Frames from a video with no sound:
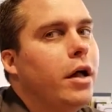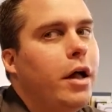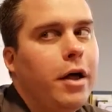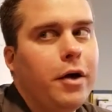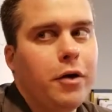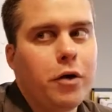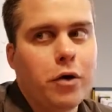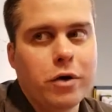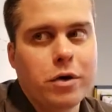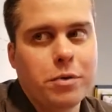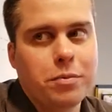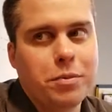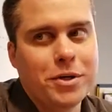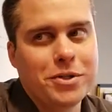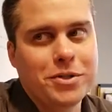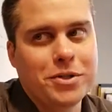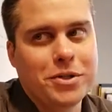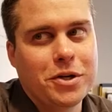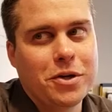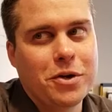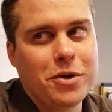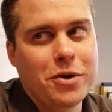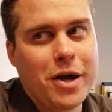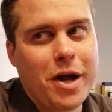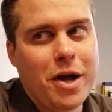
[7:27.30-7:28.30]
in order to put
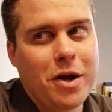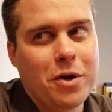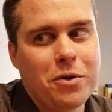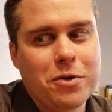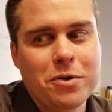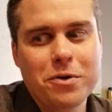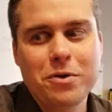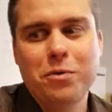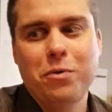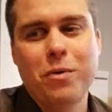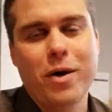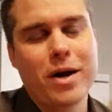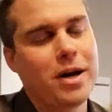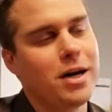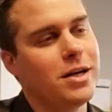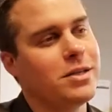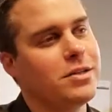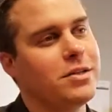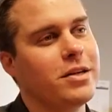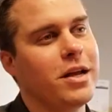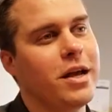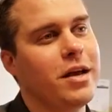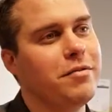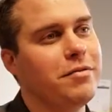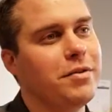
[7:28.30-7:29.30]
zero down? Why not
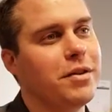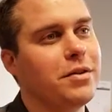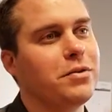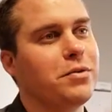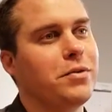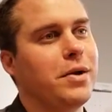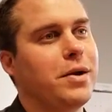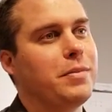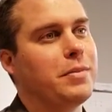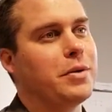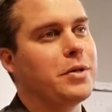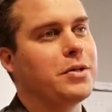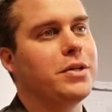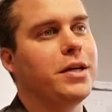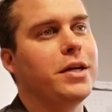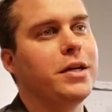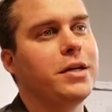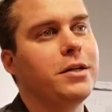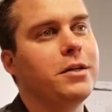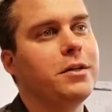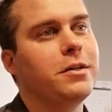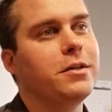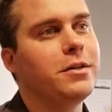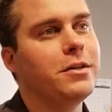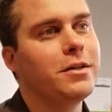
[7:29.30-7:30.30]
save the 3%?
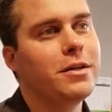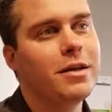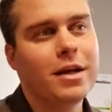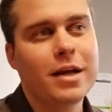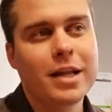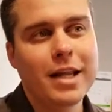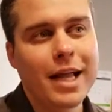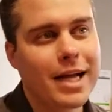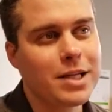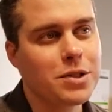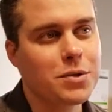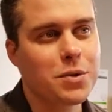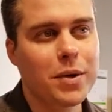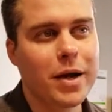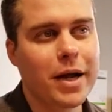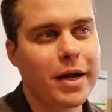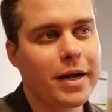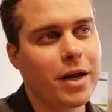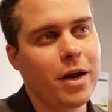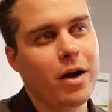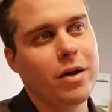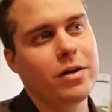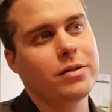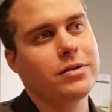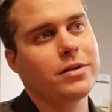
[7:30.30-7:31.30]
That's what I
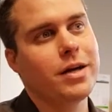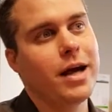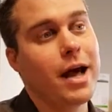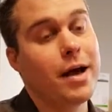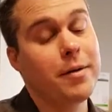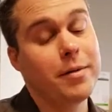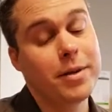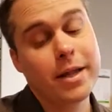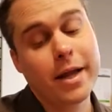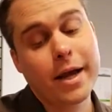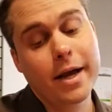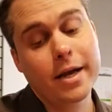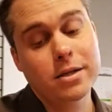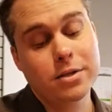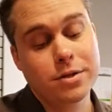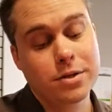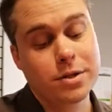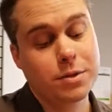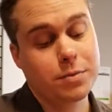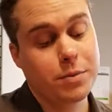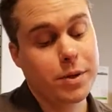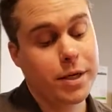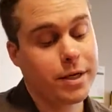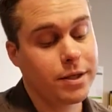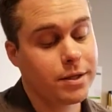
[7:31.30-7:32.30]
get all the time. And the answer
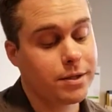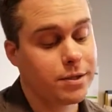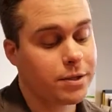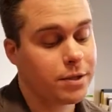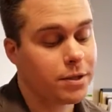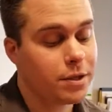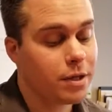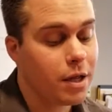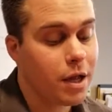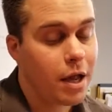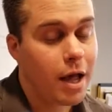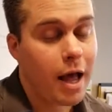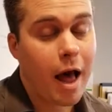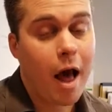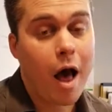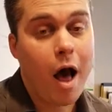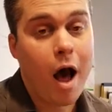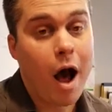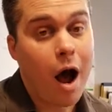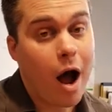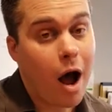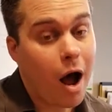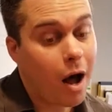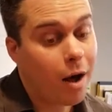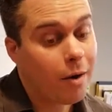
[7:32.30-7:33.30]
is because,
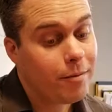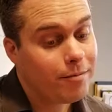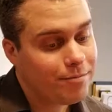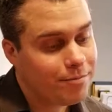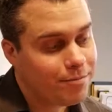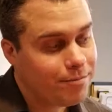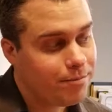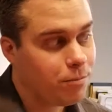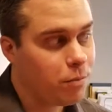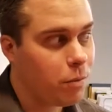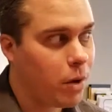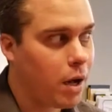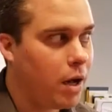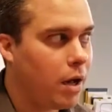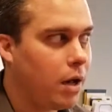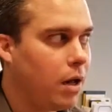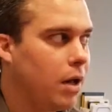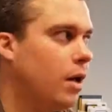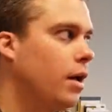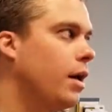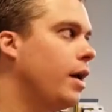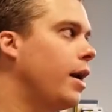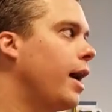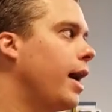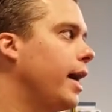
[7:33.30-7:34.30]

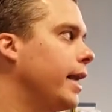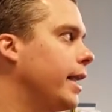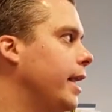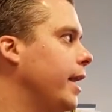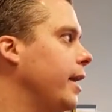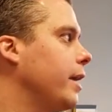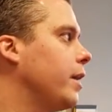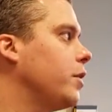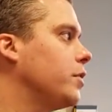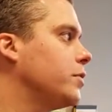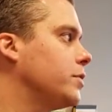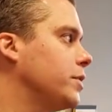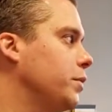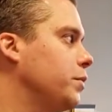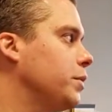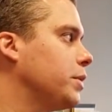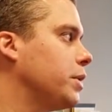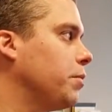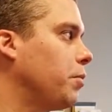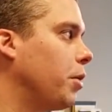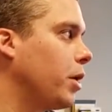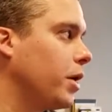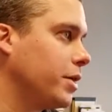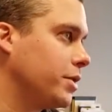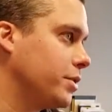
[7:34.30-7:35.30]
well, I can't guarantee what
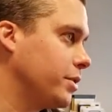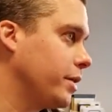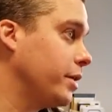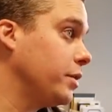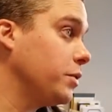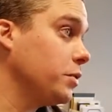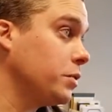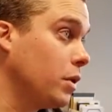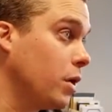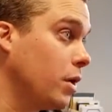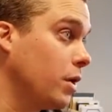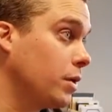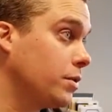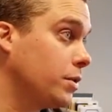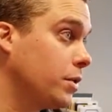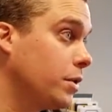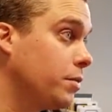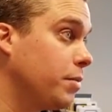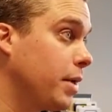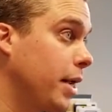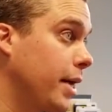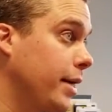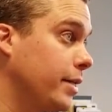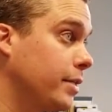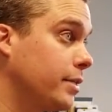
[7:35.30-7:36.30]
the market's going to do long term,
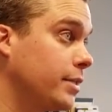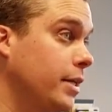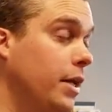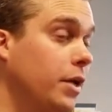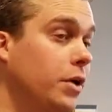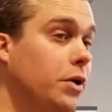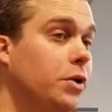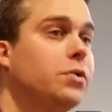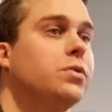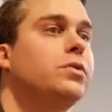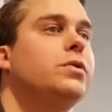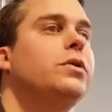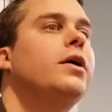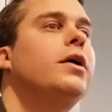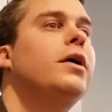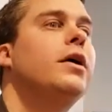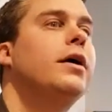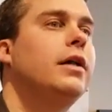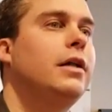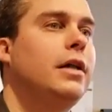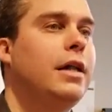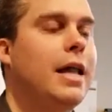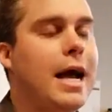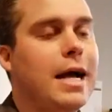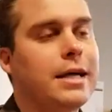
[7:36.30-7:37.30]
but I can tell you
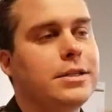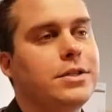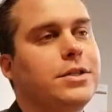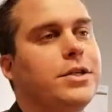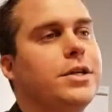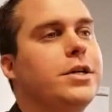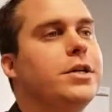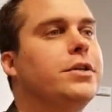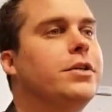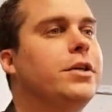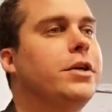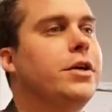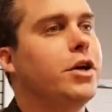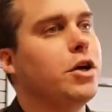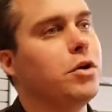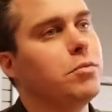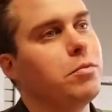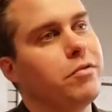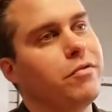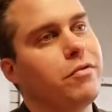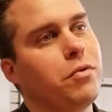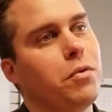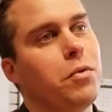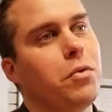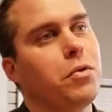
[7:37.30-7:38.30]
last year, the year
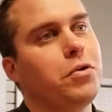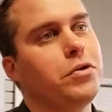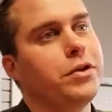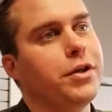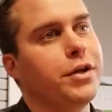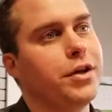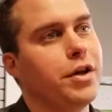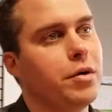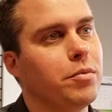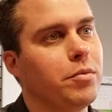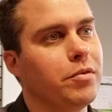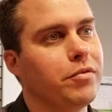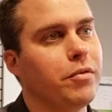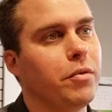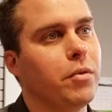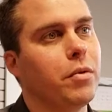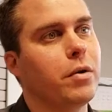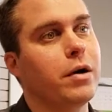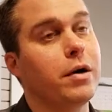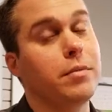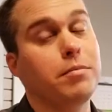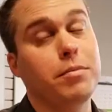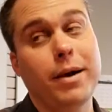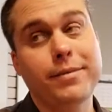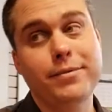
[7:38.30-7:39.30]
before, the year
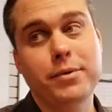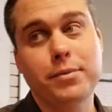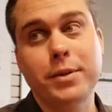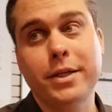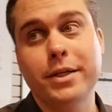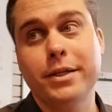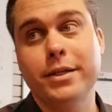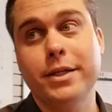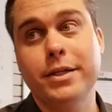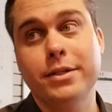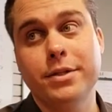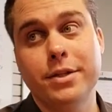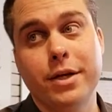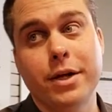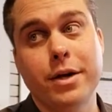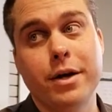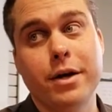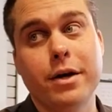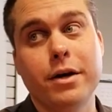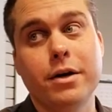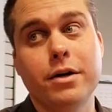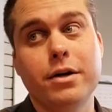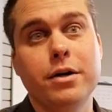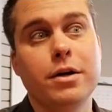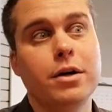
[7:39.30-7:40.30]
before, and probably this
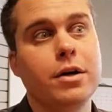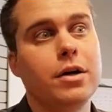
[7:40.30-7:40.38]
year,